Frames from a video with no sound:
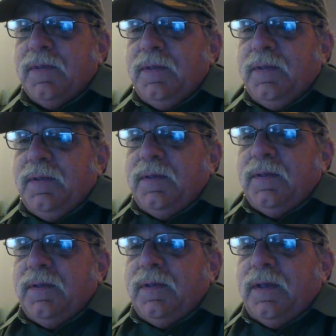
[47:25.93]
And
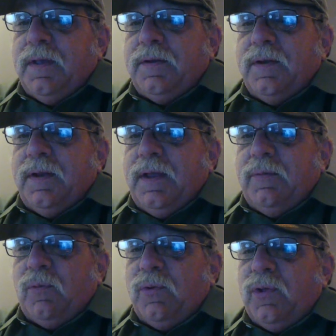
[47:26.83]
what really
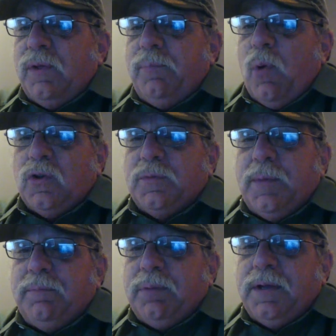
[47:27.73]
boils my blood
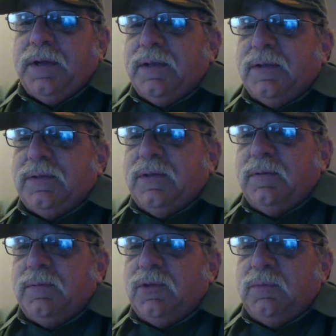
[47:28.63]
is the two
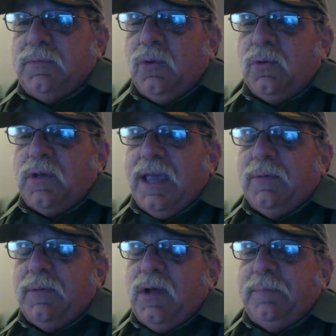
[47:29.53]
cable companies in
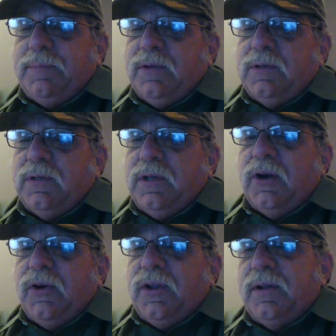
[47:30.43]
the area.
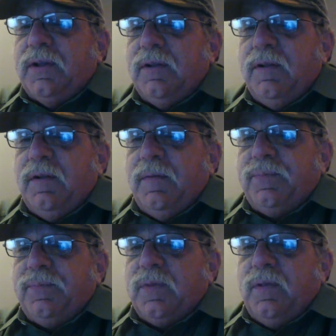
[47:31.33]
They
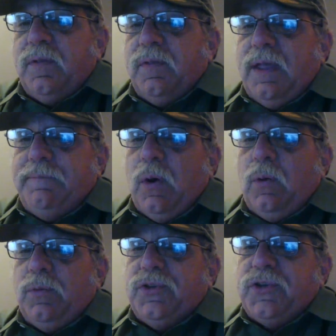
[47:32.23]
both stop
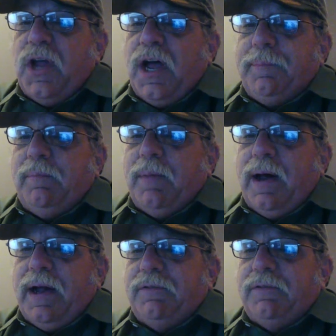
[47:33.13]
a mile from my
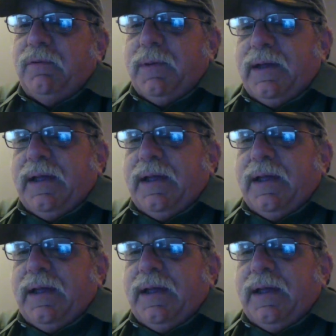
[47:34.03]
house,